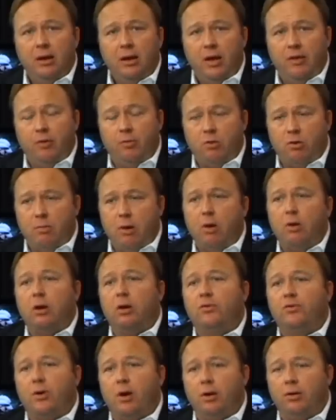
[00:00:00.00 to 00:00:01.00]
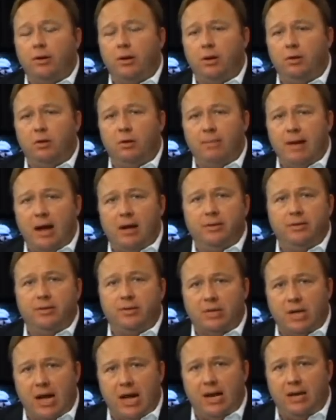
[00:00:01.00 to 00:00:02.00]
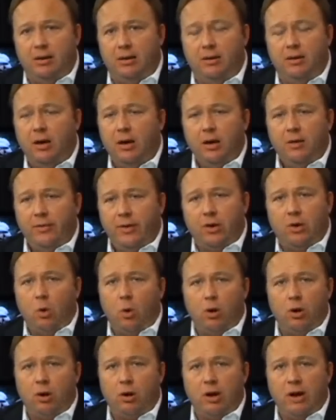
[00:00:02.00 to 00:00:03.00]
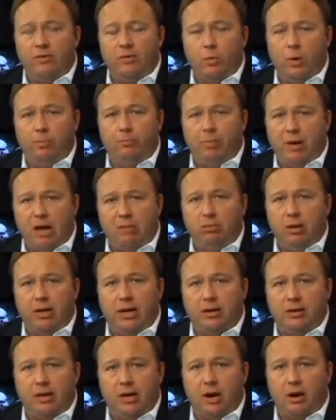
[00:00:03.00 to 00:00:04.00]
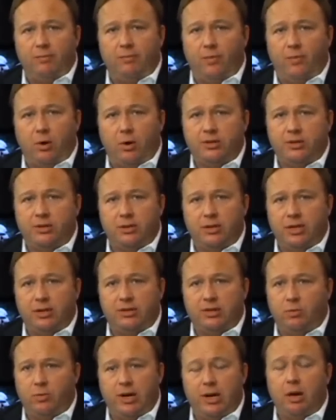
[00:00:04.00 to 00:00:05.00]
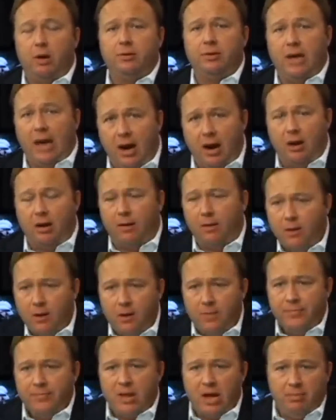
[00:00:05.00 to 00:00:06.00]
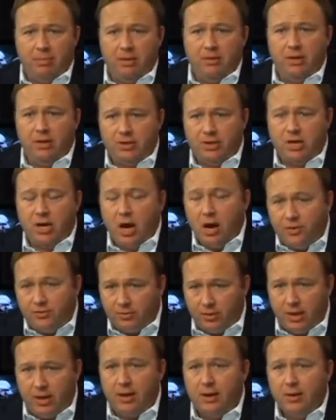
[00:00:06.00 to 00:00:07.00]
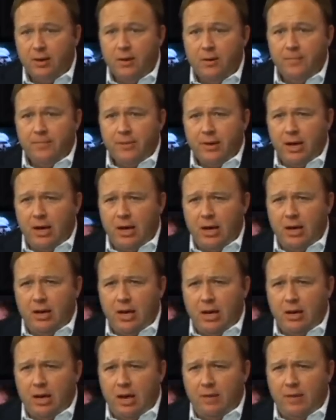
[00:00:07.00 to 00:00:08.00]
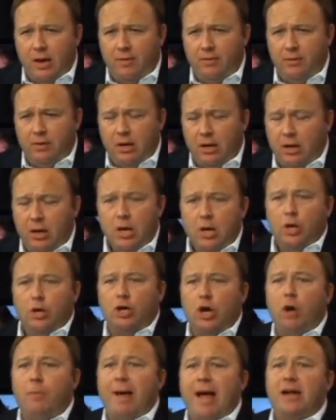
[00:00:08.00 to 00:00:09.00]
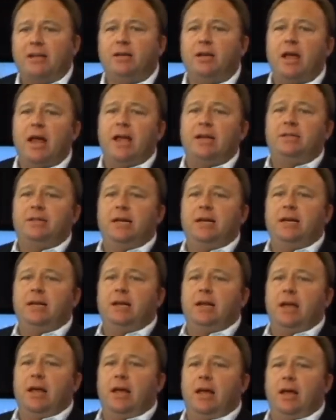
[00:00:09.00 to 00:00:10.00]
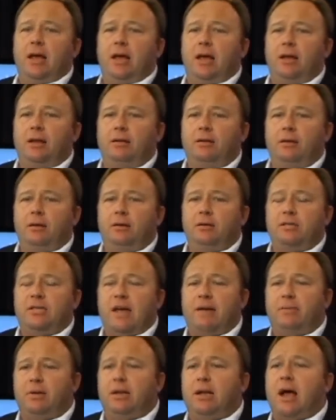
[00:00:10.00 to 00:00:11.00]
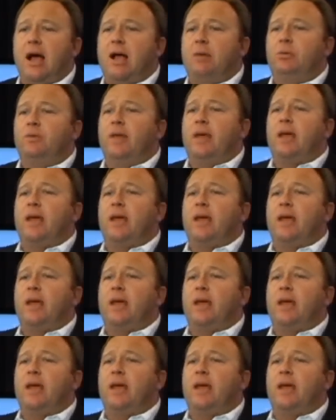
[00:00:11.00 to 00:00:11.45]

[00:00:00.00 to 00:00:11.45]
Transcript: and then remote controlled it into a mountainside. And the coroner even went public at the Air Force, and they said, we don't care. I mean, this country, and, and, and, and uh, go back to 1979 uh, when they